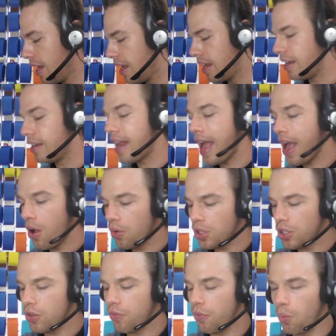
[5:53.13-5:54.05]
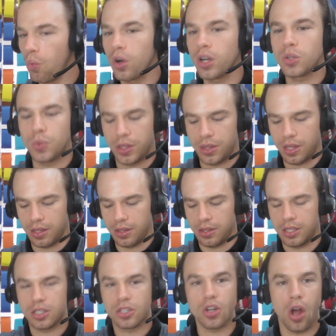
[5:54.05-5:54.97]
Now you've worked with
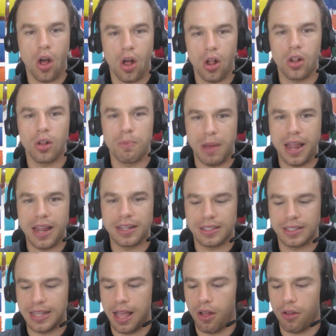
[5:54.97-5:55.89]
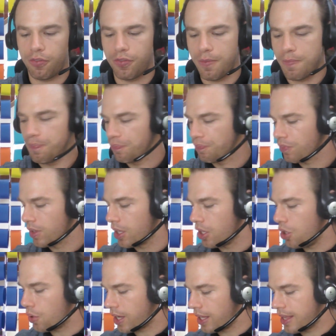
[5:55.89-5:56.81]
stall by itself,
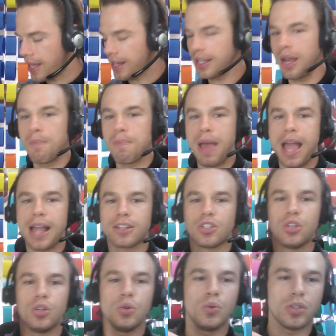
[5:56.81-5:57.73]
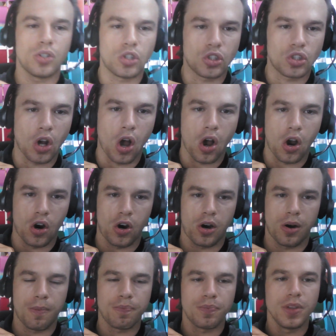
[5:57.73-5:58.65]
you can then come back to
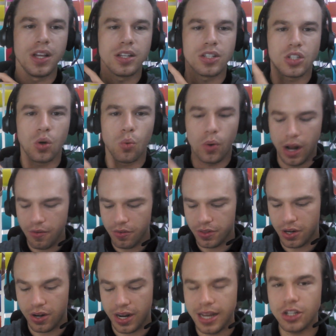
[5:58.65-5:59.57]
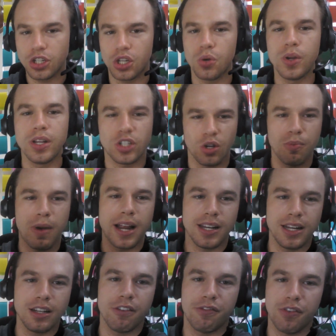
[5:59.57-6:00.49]
star. So whatever their issue is, you might
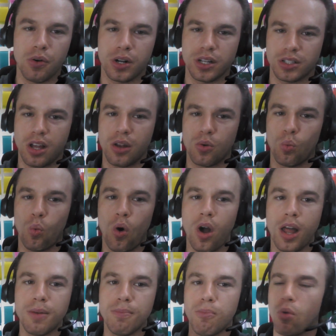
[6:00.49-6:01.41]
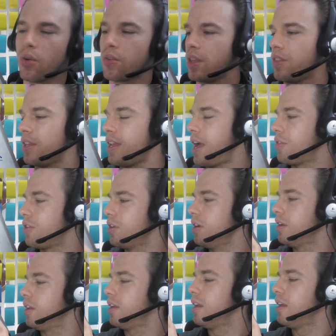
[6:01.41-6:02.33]
need to focus on one more than the other.
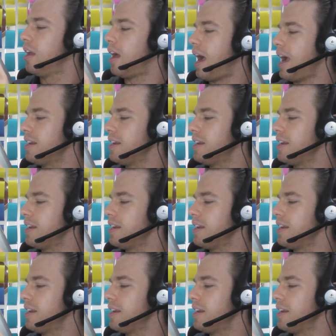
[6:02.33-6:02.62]
I'd